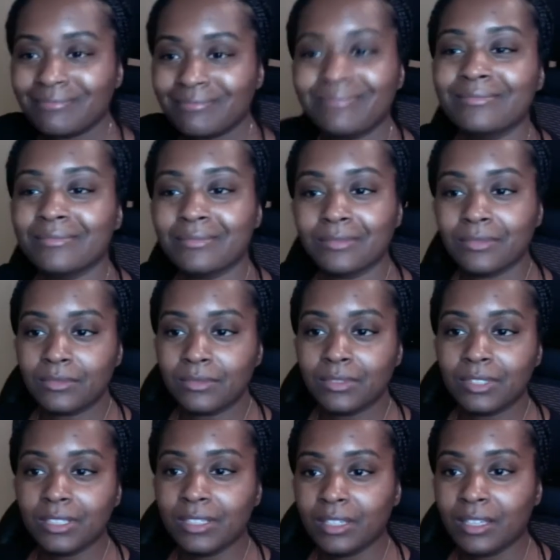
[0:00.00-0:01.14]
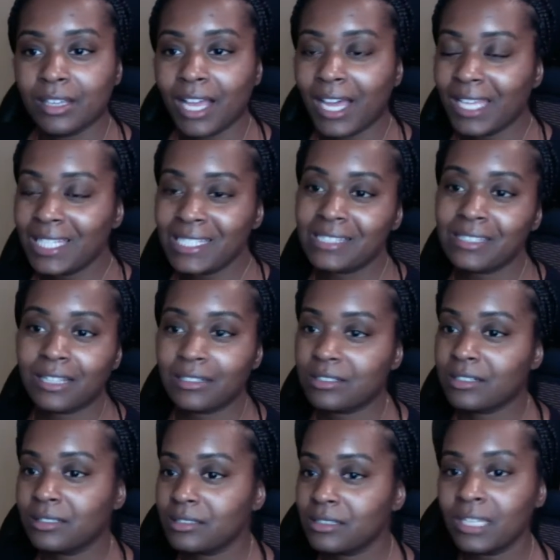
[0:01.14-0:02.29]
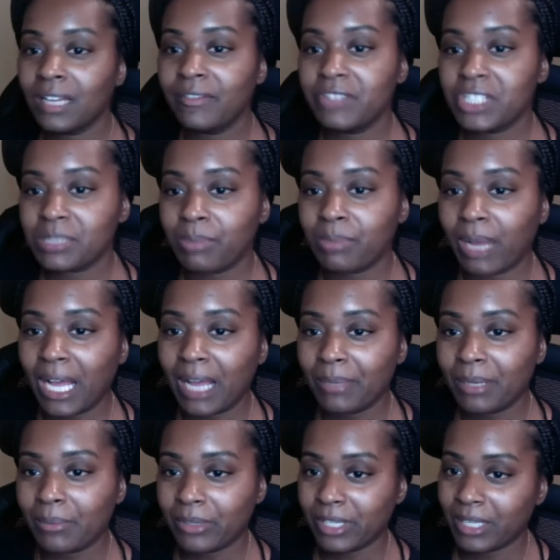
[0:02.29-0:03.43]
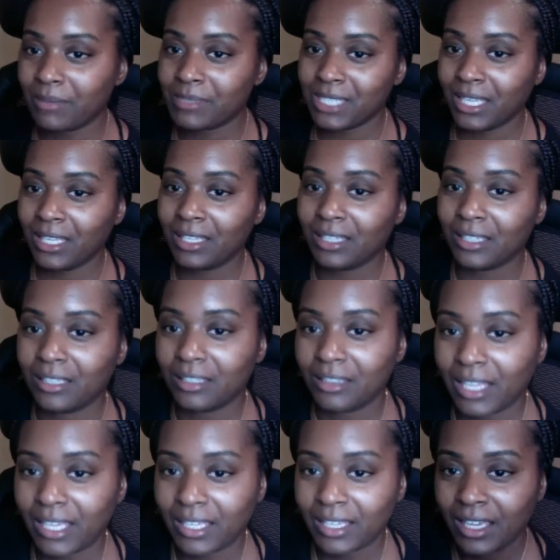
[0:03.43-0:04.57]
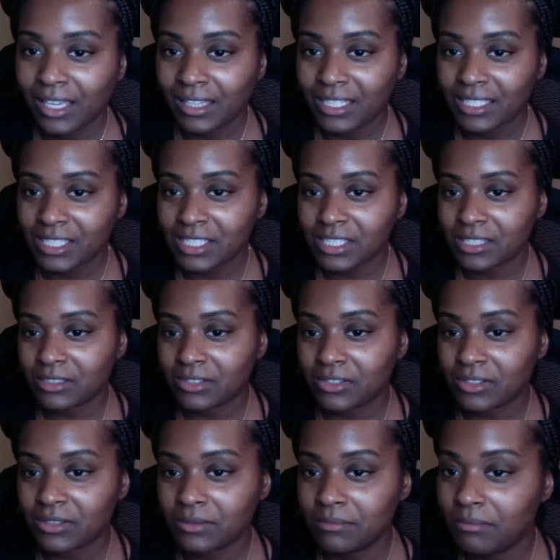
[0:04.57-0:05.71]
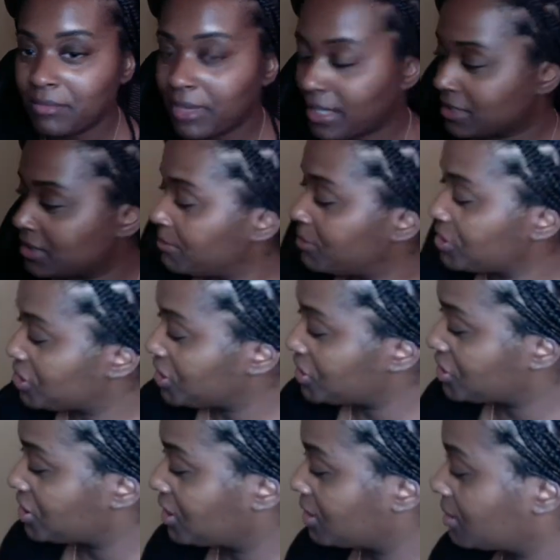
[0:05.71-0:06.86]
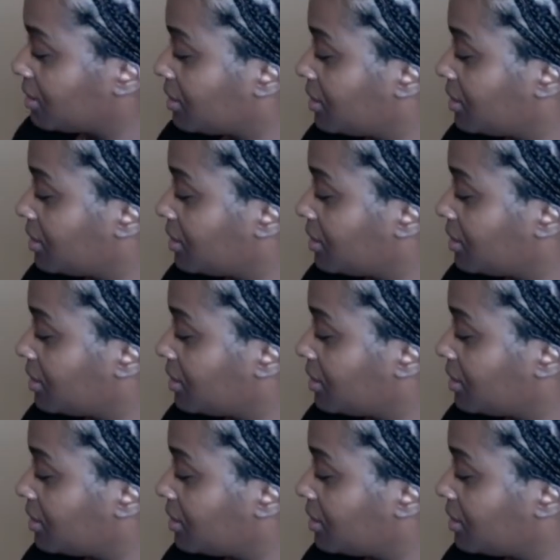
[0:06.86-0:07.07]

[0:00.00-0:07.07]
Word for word: How does stuff just pop up when I'm saying it? Like this is met the magician.